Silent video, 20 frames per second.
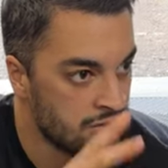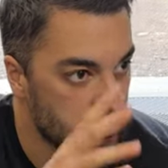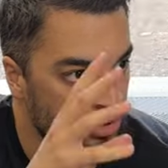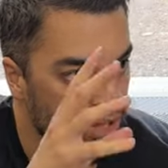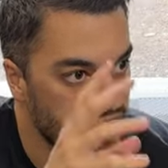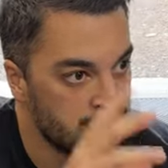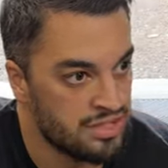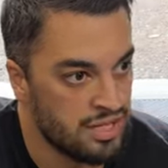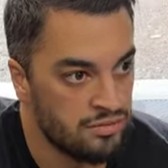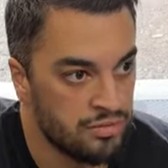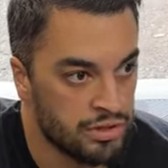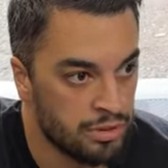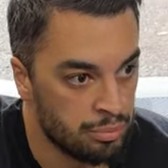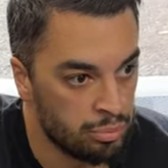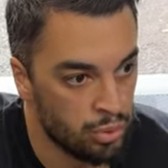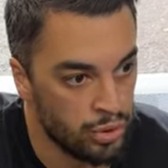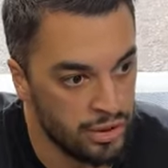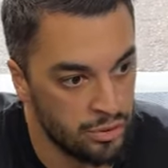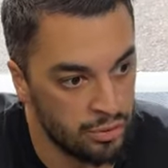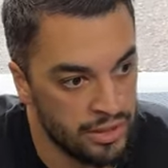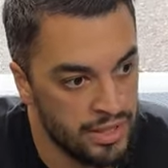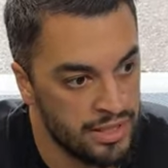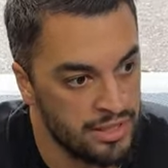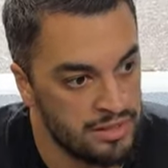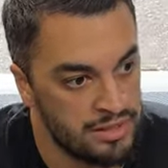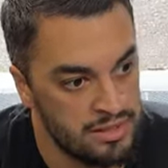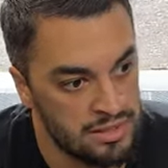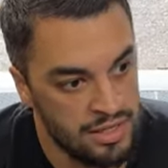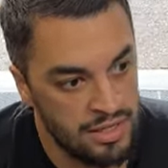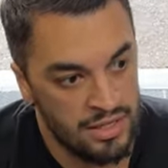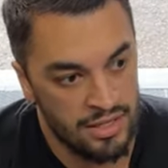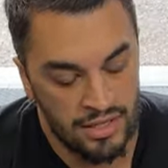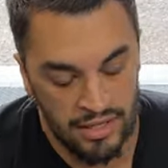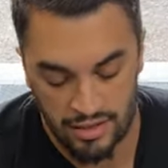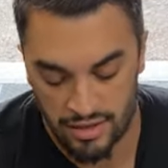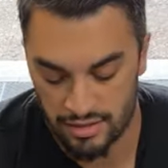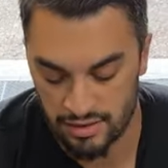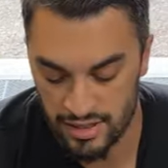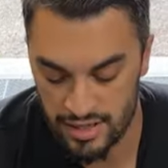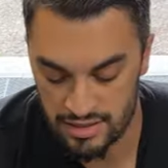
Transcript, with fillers: so let's give it the pre-rinse and then